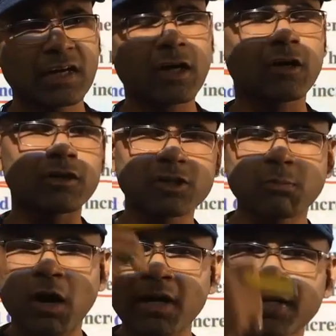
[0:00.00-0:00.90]
Now,
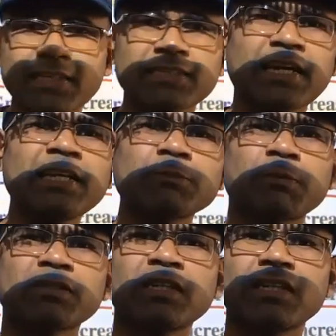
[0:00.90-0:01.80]
small intestine is
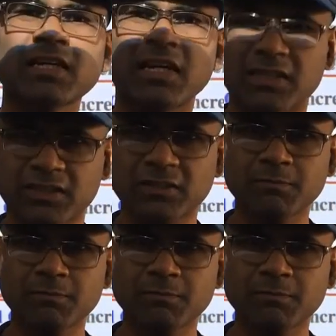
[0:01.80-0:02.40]
present in the guts.